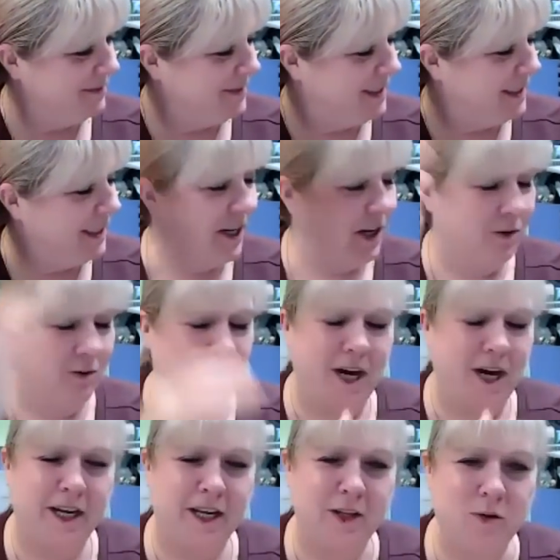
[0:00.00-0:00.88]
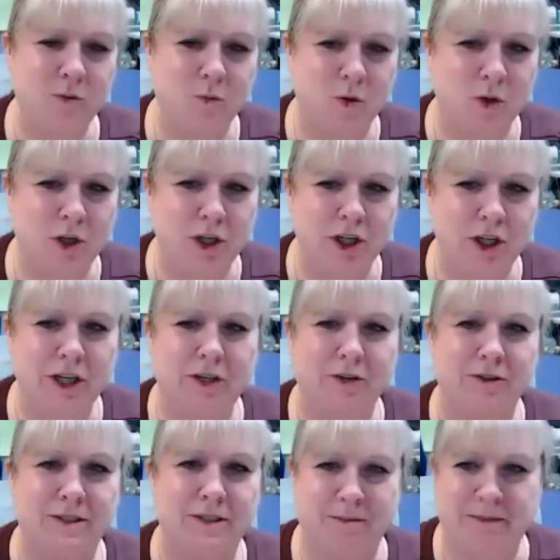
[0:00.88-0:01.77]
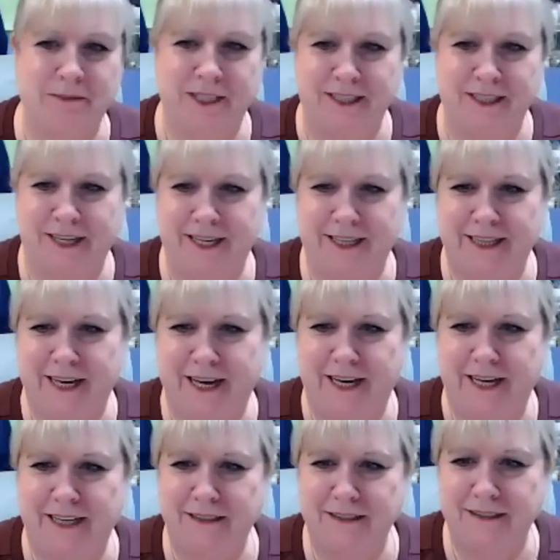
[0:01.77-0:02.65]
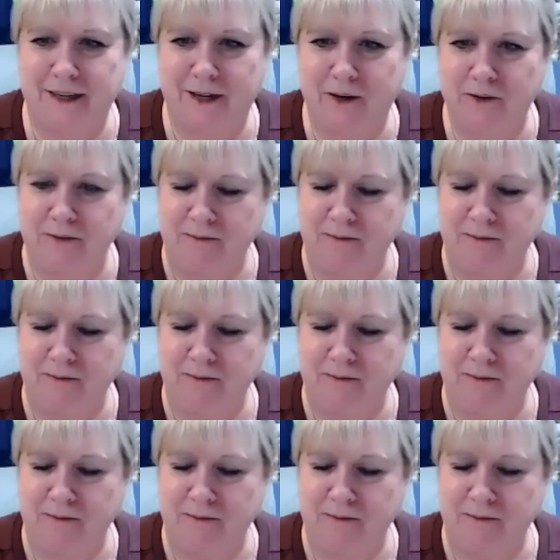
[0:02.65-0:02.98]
you know, cutting the wood or something like that. So